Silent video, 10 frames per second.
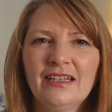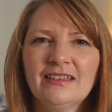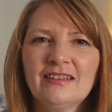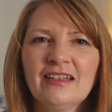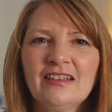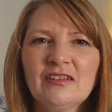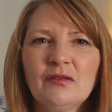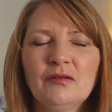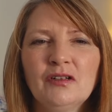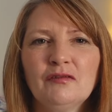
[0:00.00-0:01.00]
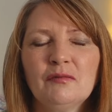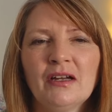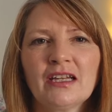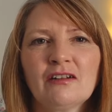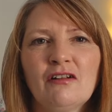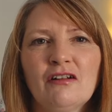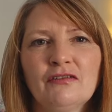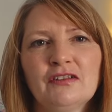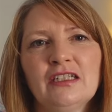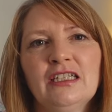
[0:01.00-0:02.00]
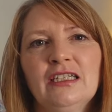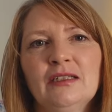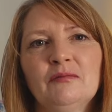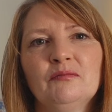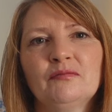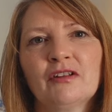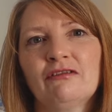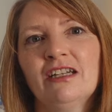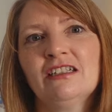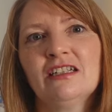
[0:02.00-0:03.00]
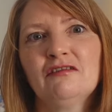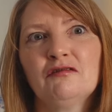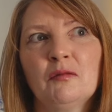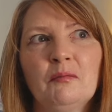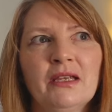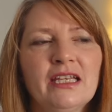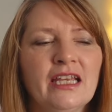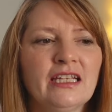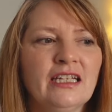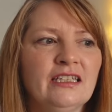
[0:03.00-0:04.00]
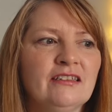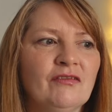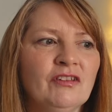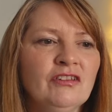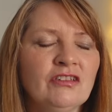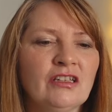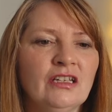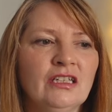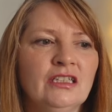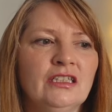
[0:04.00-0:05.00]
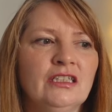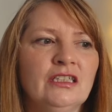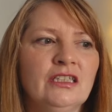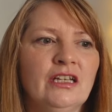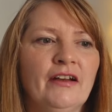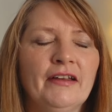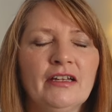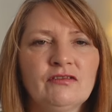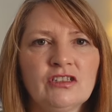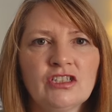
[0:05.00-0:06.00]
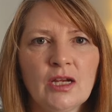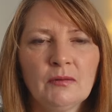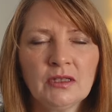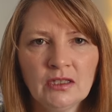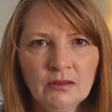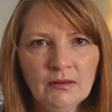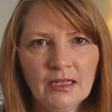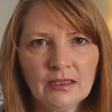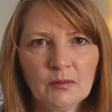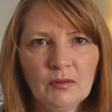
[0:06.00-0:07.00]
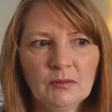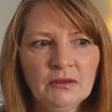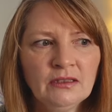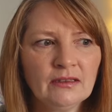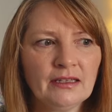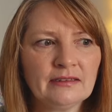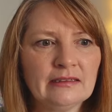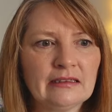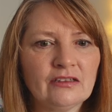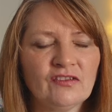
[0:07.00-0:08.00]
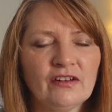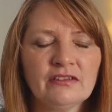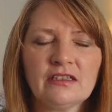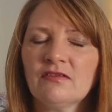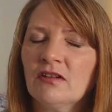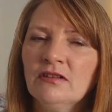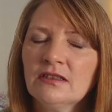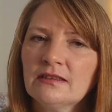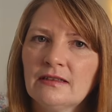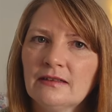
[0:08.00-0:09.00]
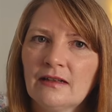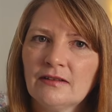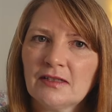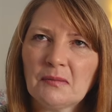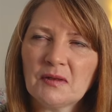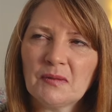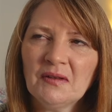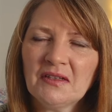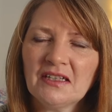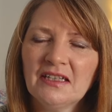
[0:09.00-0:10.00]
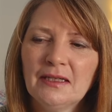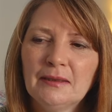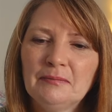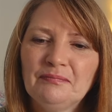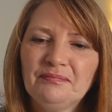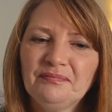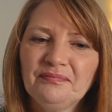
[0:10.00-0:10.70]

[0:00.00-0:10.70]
So that's all of my crafty, creative making endeavours I have to share with you at the moment. That is as far as I've got since last time we spoke. Yeah,